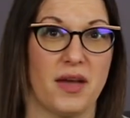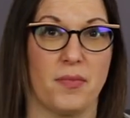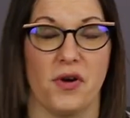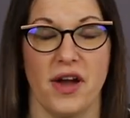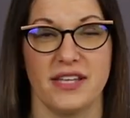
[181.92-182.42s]

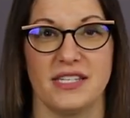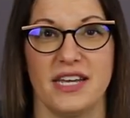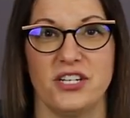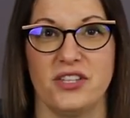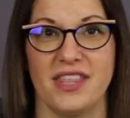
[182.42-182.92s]
that
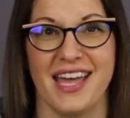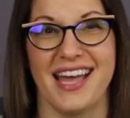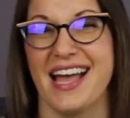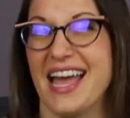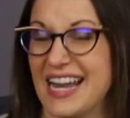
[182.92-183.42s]
procrastination thing.
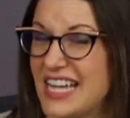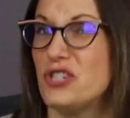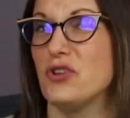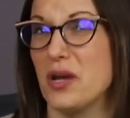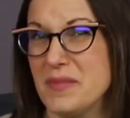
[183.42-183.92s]
I kind of got
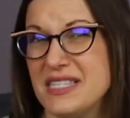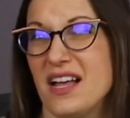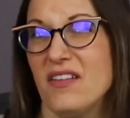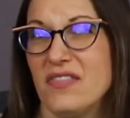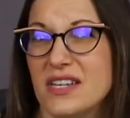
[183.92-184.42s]
to trick
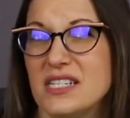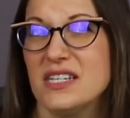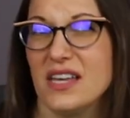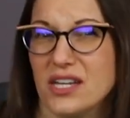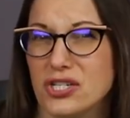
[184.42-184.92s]
myself
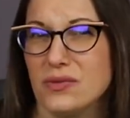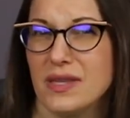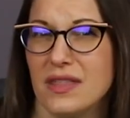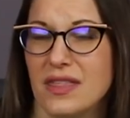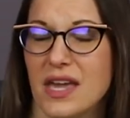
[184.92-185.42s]
into like
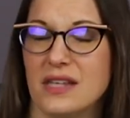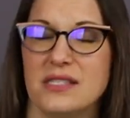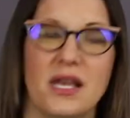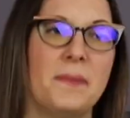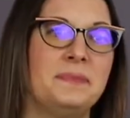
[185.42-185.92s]
doing the
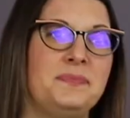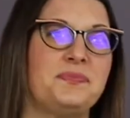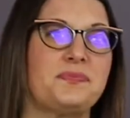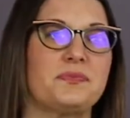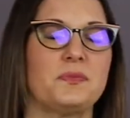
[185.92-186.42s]
things.
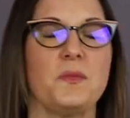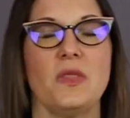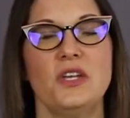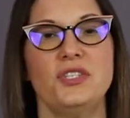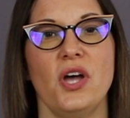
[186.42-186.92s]

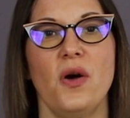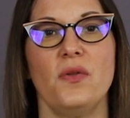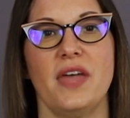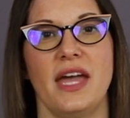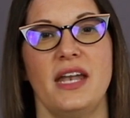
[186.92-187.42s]

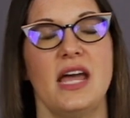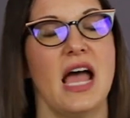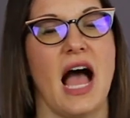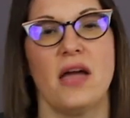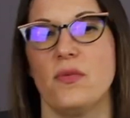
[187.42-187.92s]
So then
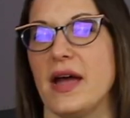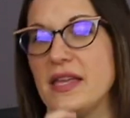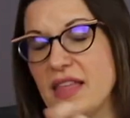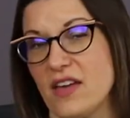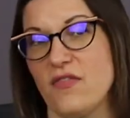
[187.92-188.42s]
I
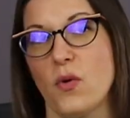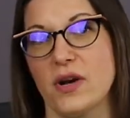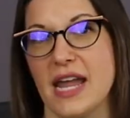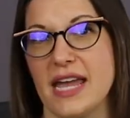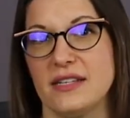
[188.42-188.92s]
write like
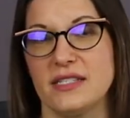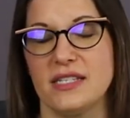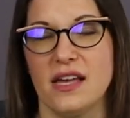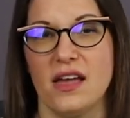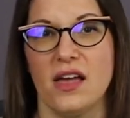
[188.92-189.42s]
4
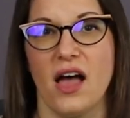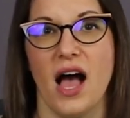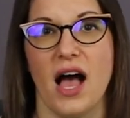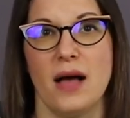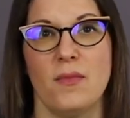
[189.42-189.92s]
dates
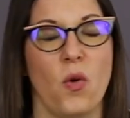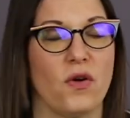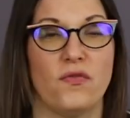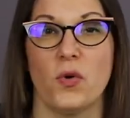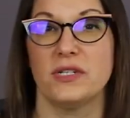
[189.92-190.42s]

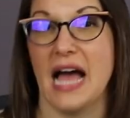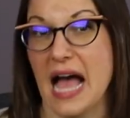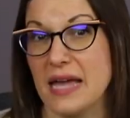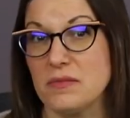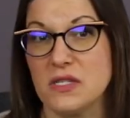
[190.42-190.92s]
or 4
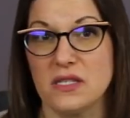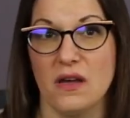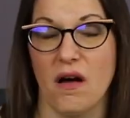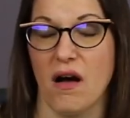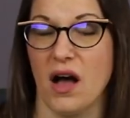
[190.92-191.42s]
times
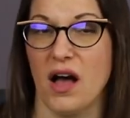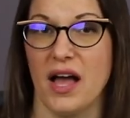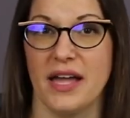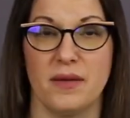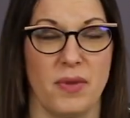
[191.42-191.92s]

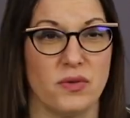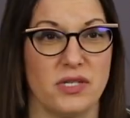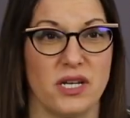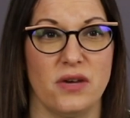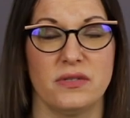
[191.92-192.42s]
on
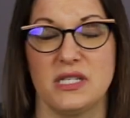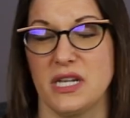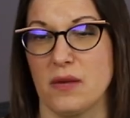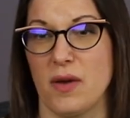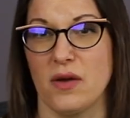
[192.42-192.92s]
Post-it notes,
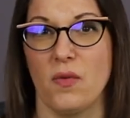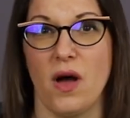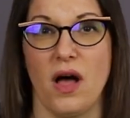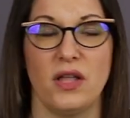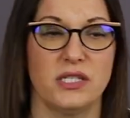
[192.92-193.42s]
stick them on a
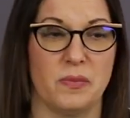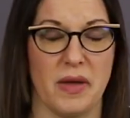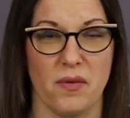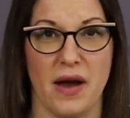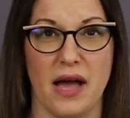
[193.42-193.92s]
wall,
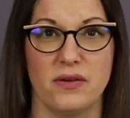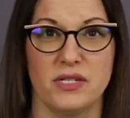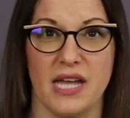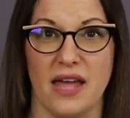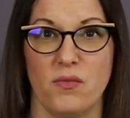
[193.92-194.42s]
spin
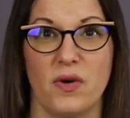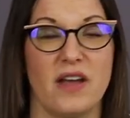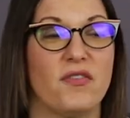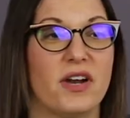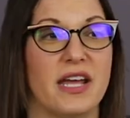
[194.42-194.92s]
around, and
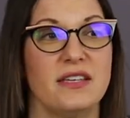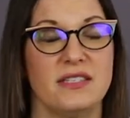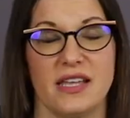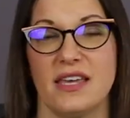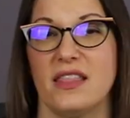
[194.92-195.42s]
whatever it
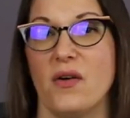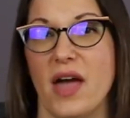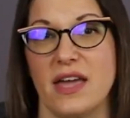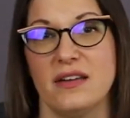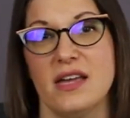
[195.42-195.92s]
is, like,
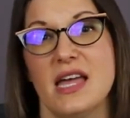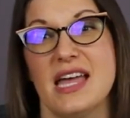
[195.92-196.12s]
okay,